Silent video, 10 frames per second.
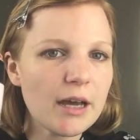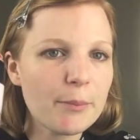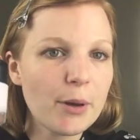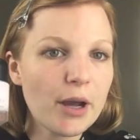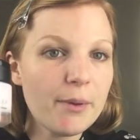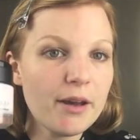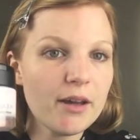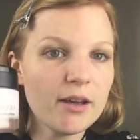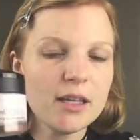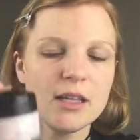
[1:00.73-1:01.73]

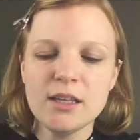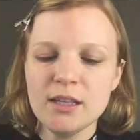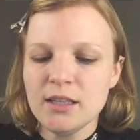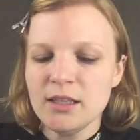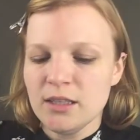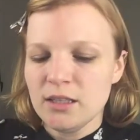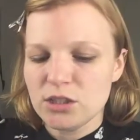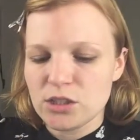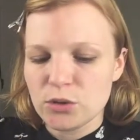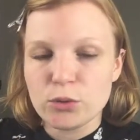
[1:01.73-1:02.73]
primer
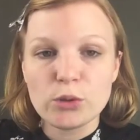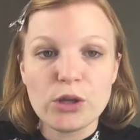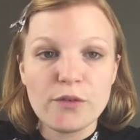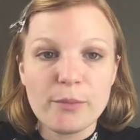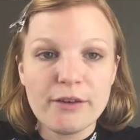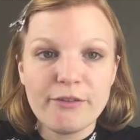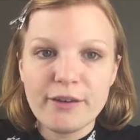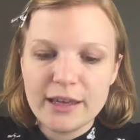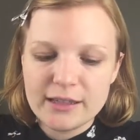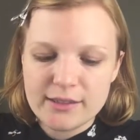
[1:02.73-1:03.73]
just all over my
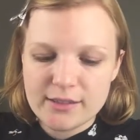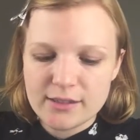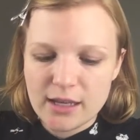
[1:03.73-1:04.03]
face.